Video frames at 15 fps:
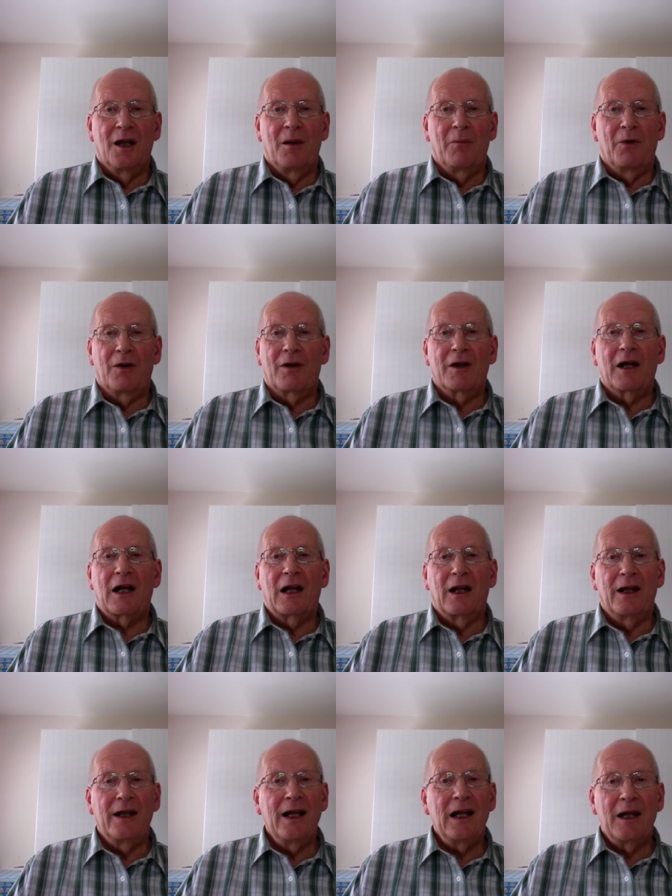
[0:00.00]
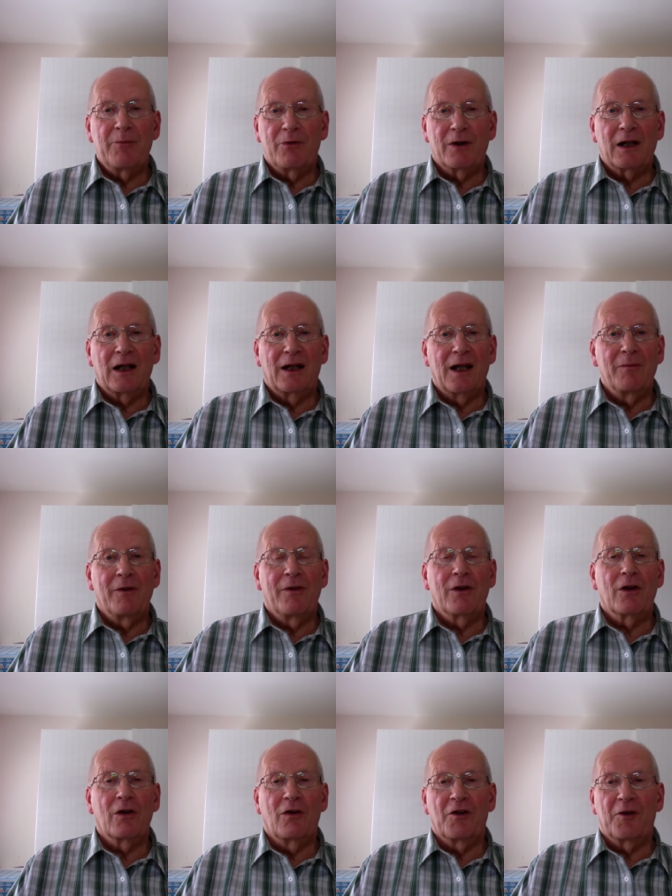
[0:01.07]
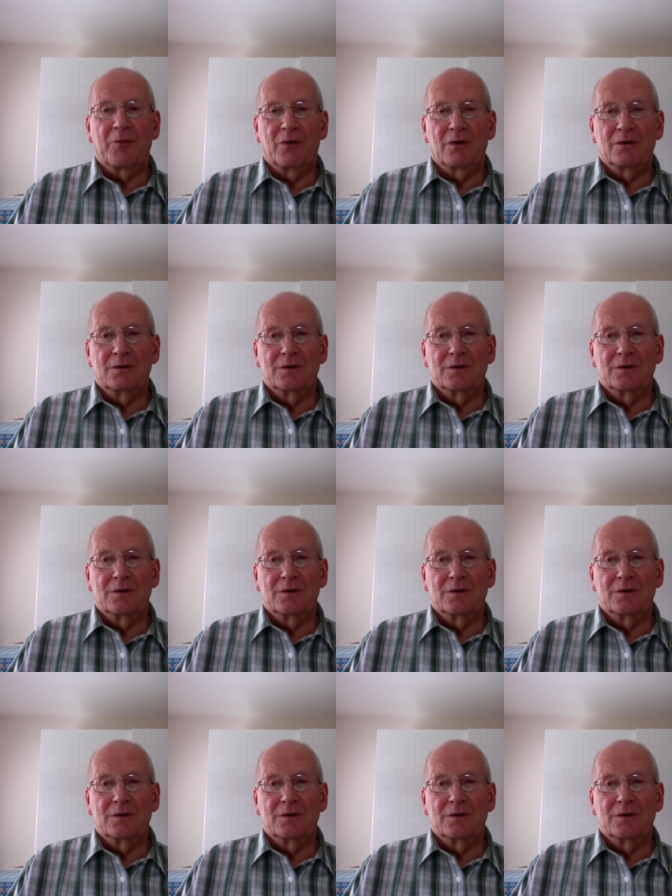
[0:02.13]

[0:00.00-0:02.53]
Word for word: but on clearly proclaiming the gospel.